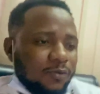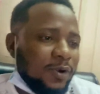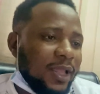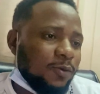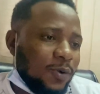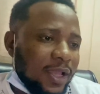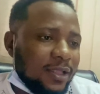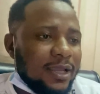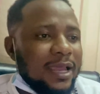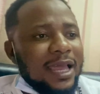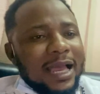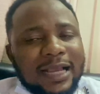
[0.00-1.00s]
Well,
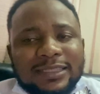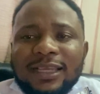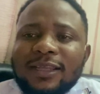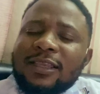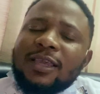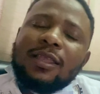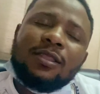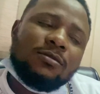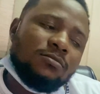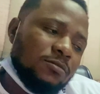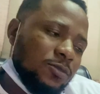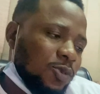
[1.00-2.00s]
I started
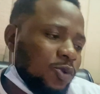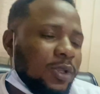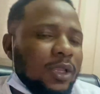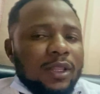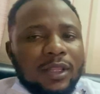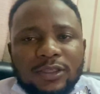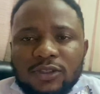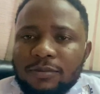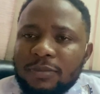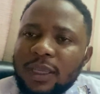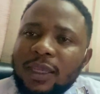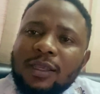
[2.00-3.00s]
doing a little
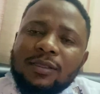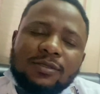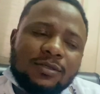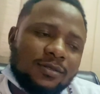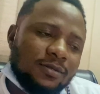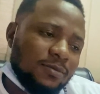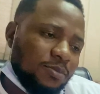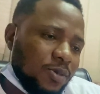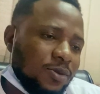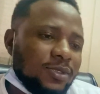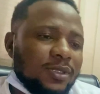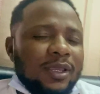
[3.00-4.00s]
bit
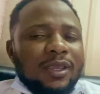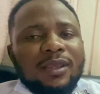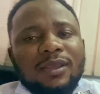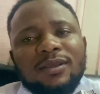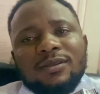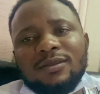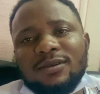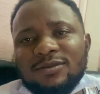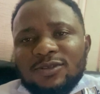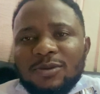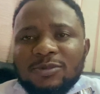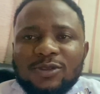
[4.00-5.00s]
posting
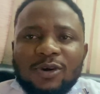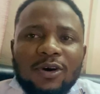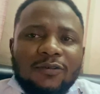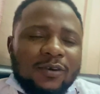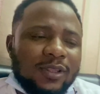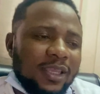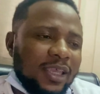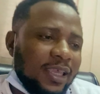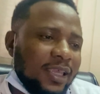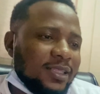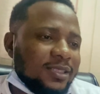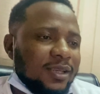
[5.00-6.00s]
some stuff on
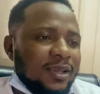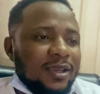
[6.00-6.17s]
it